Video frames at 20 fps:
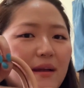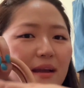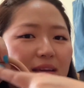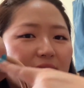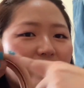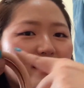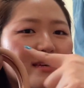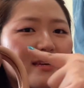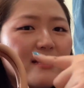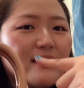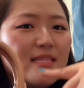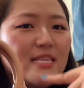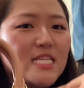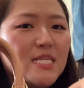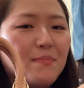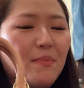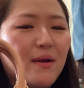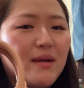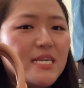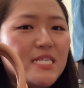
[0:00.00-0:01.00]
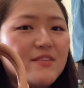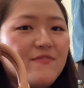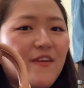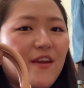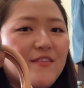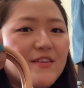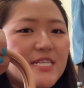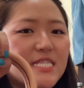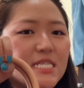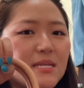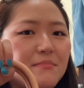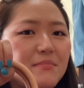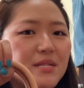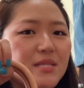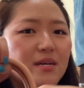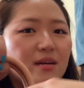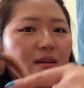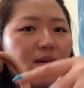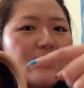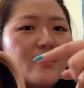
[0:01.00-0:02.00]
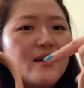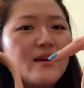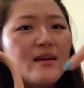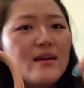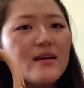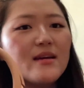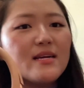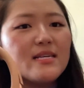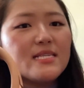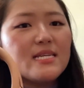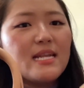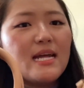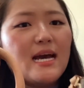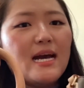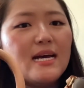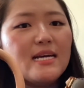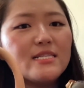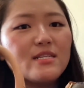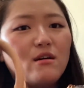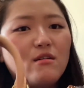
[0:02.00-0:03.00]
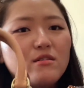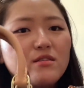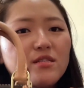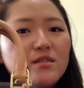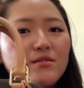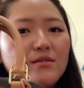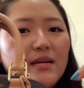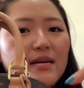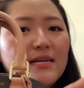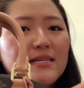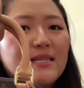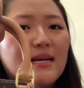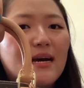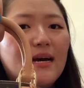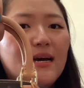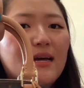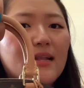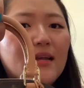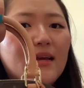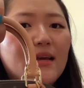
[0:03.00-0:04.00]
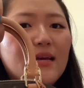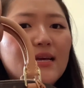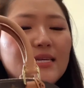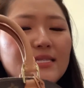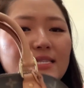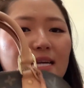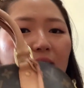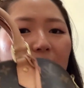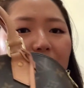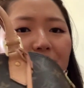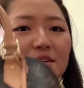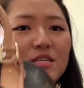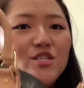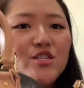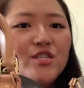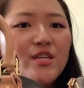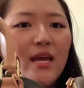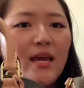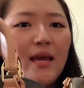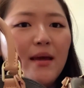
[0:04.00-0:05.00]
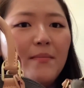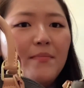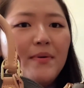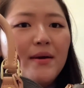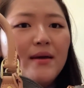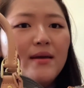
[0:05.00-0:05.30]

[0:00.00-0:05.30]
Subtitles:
I think this part is very similar because it has also like that diamond shape,